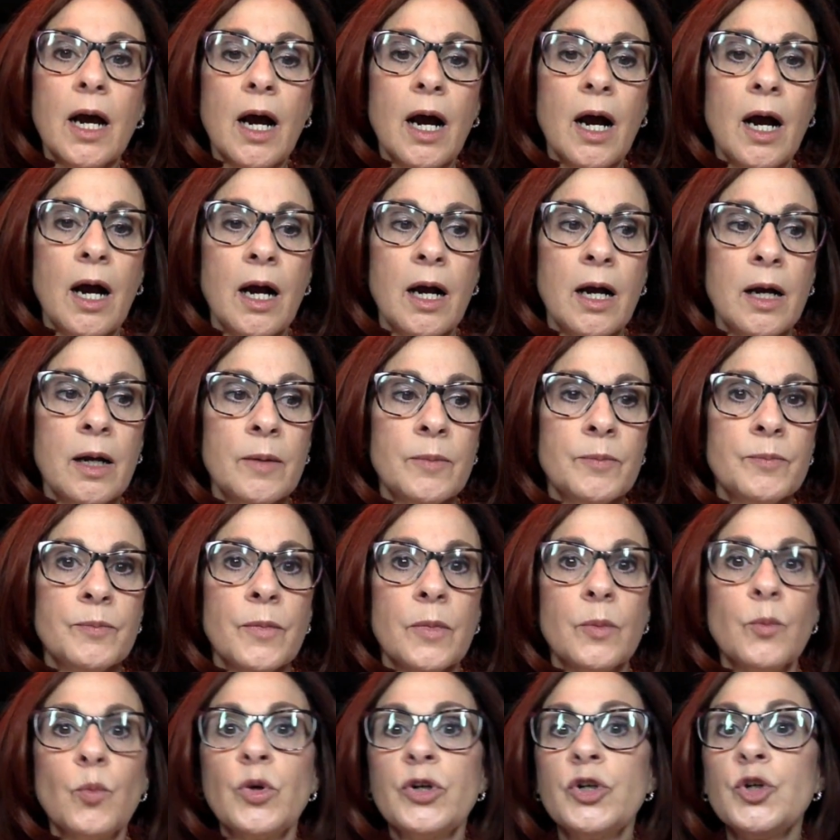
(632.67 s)

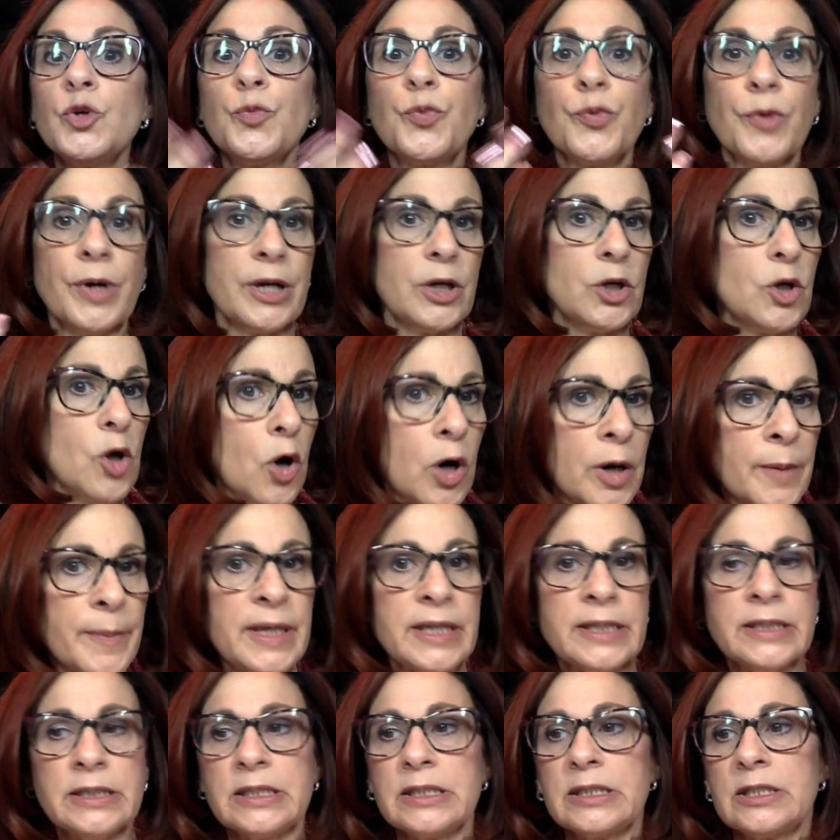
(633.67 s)
When you bring
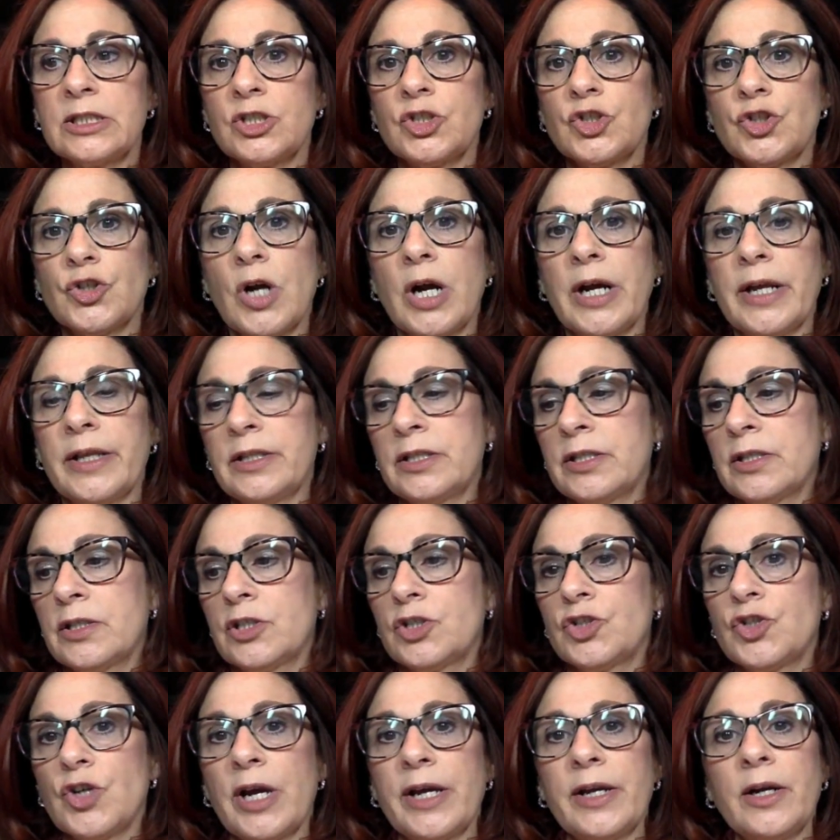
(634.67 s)
garments to the
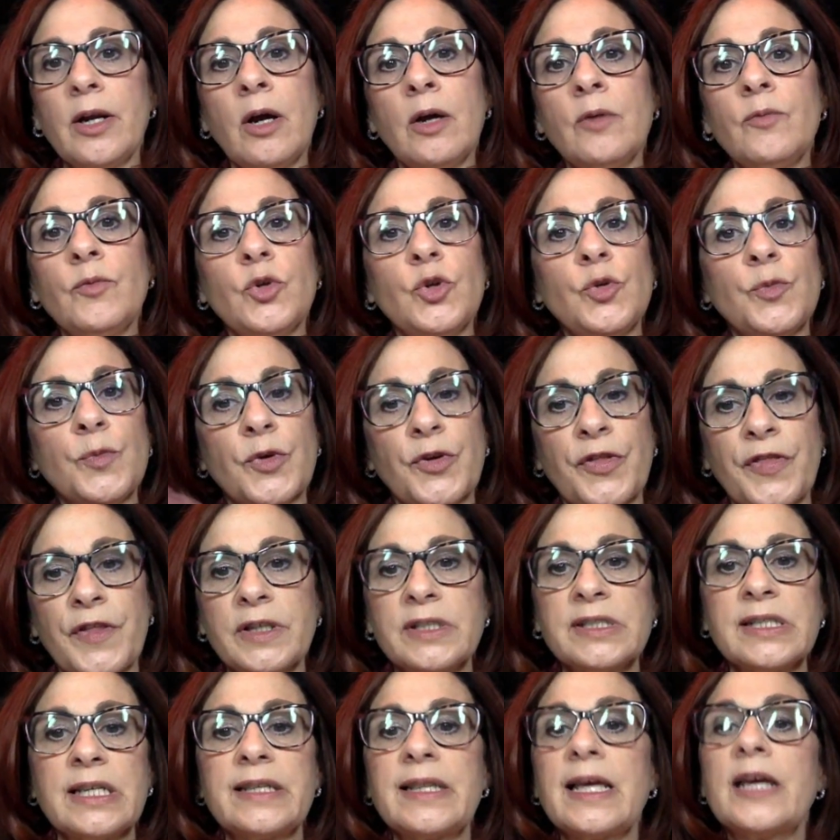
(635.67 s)
try-it-on room or
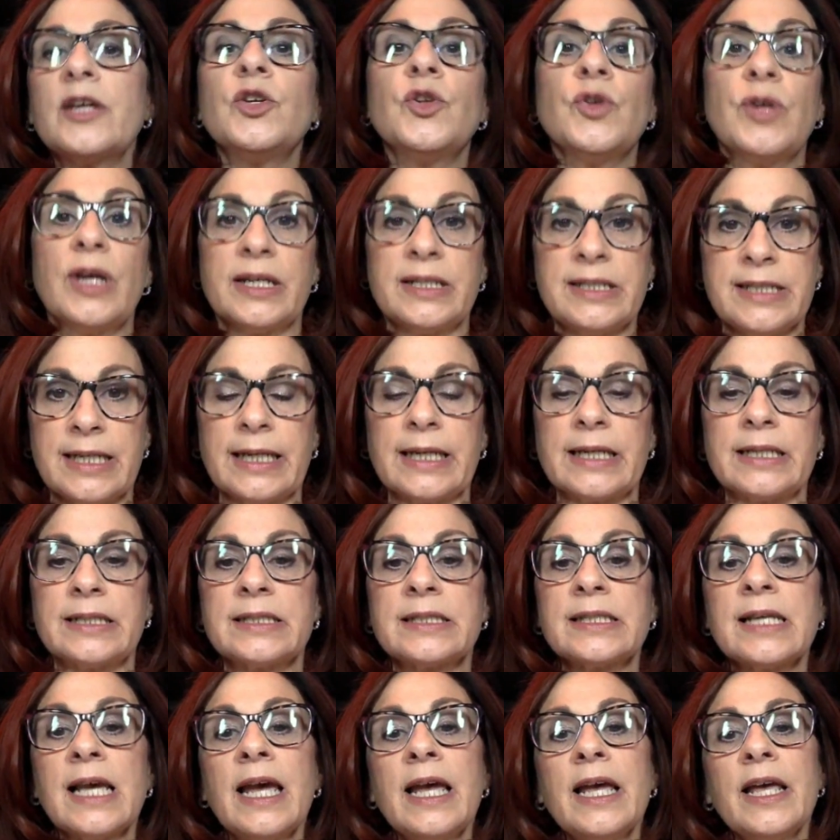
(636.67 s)
things like that, you get
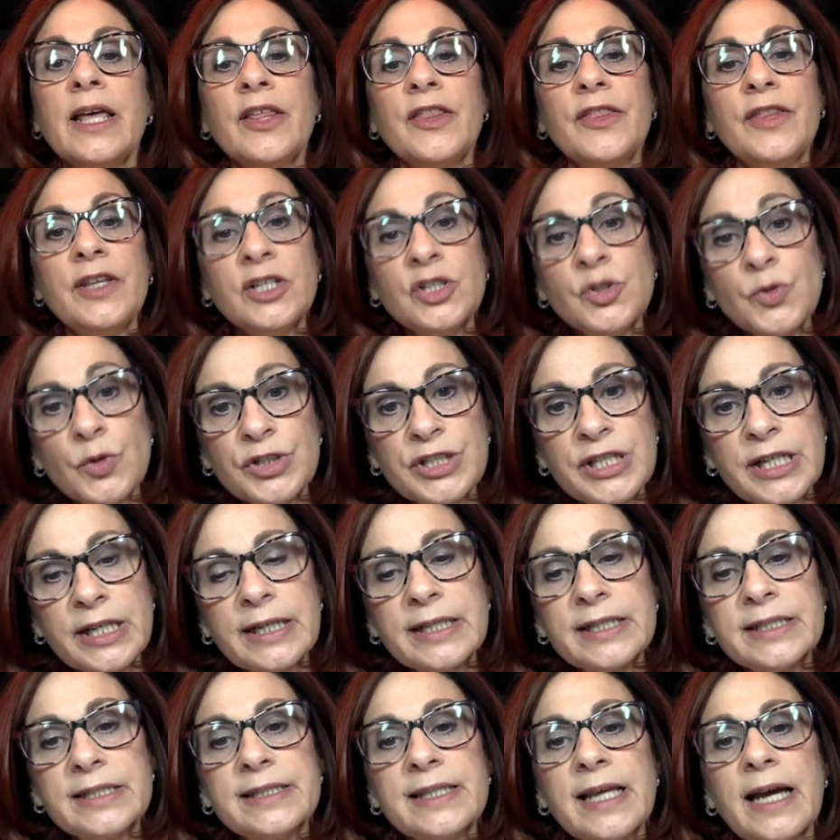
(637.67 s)
tickets. These were
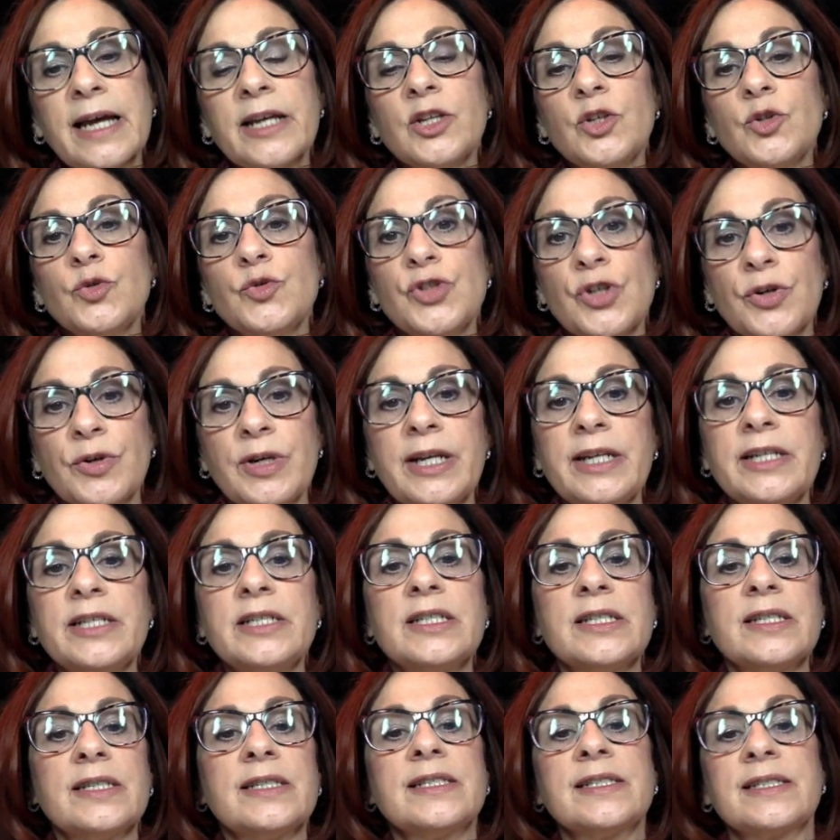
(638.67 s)
tickets that you donated
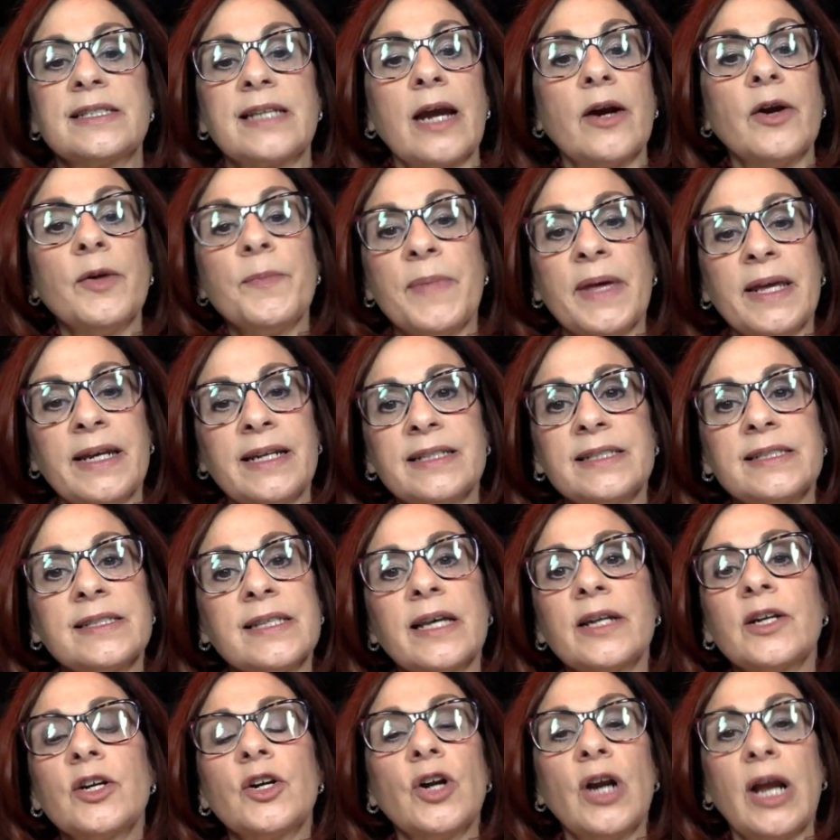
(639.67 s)
to the Scarlett Bennett
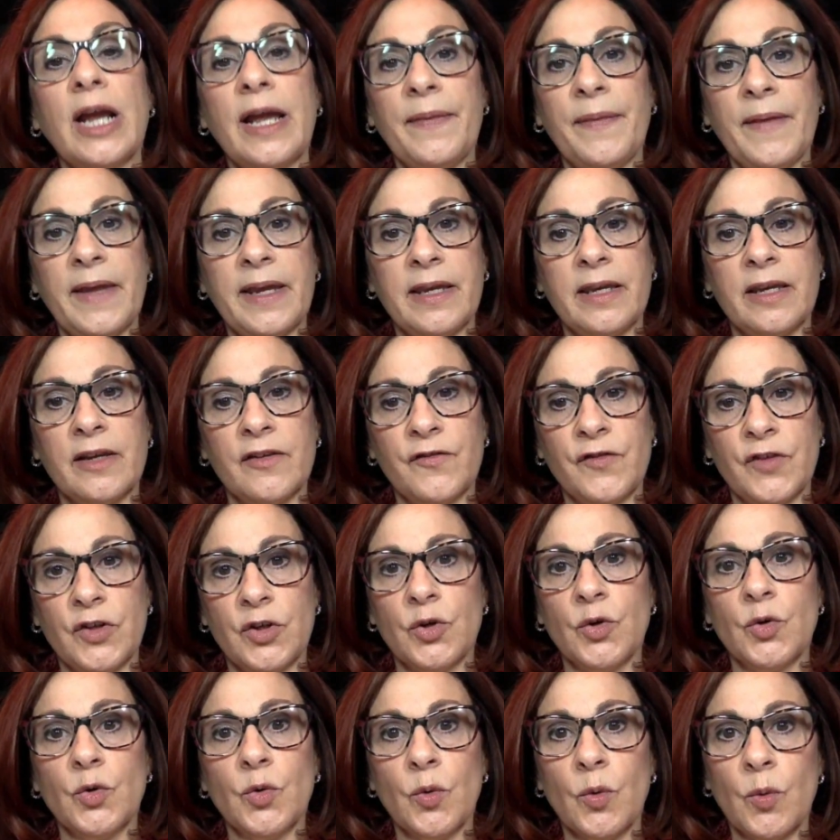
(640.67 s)
Center, and they give
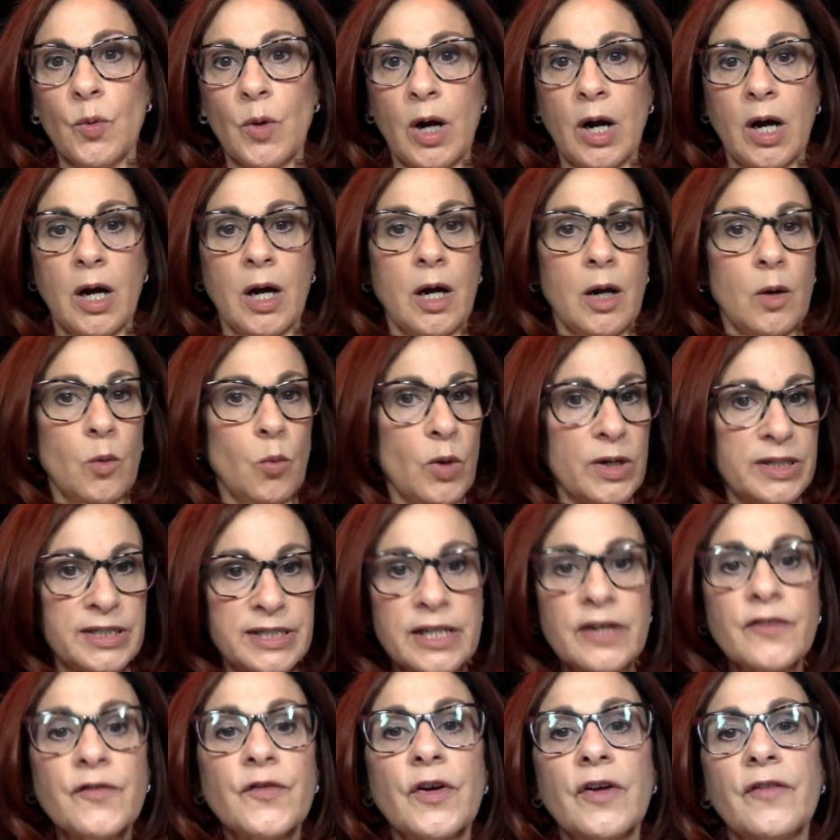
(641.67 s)
you 1
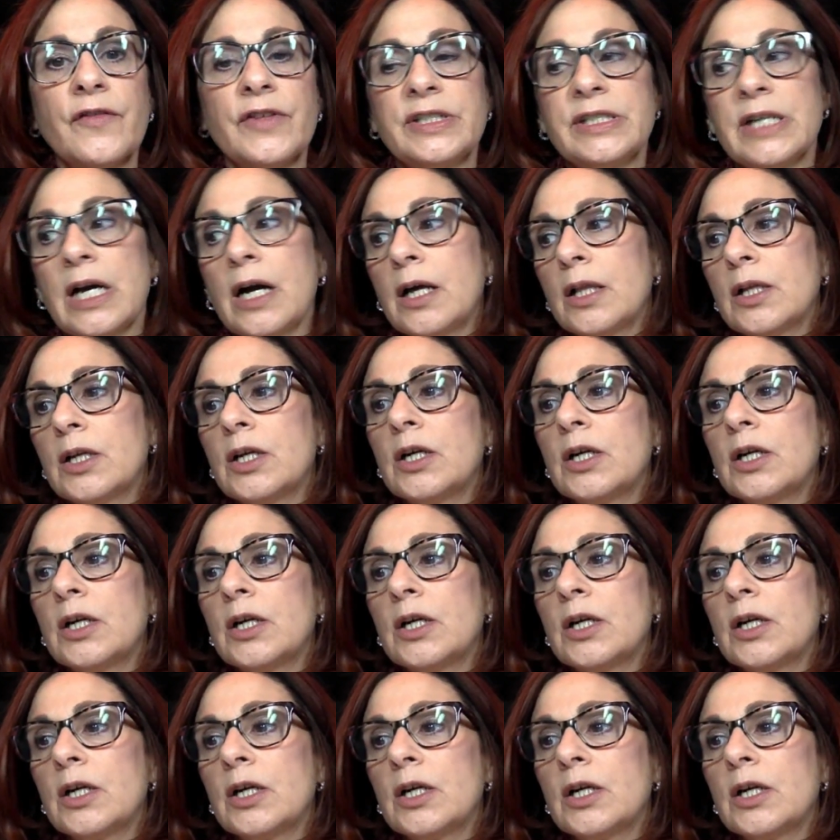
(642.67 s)
ticket for every $1.